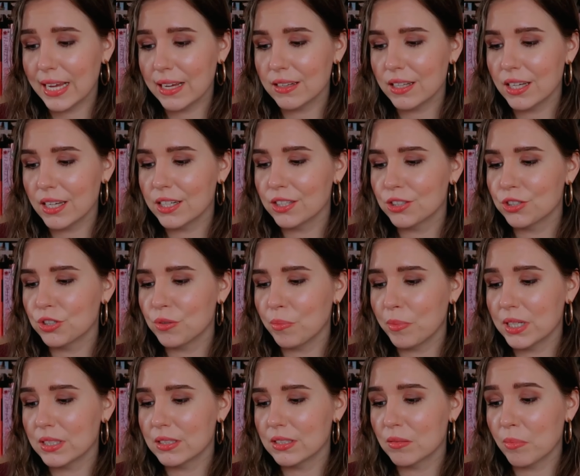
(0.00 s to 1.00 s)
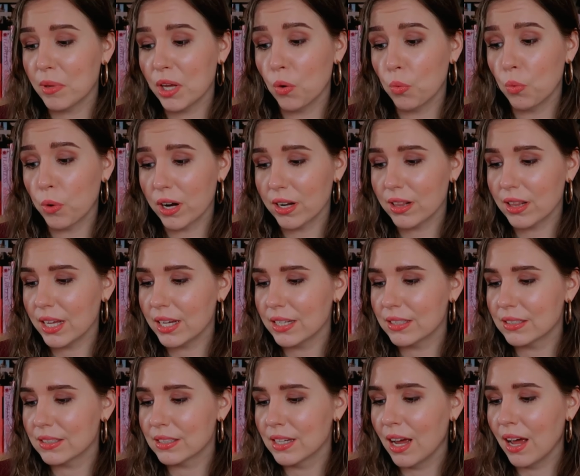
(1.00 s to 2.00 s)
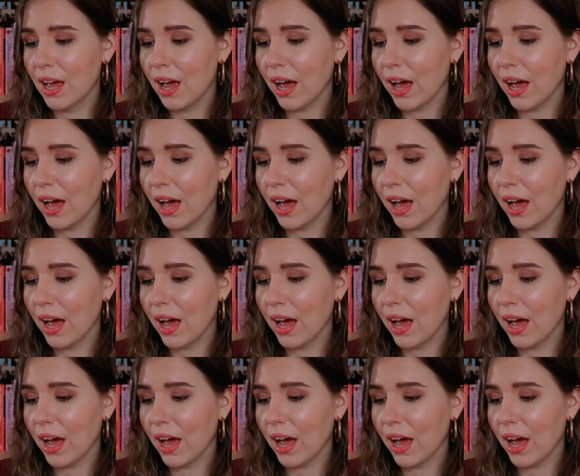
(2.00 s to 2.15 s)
English must be worthless.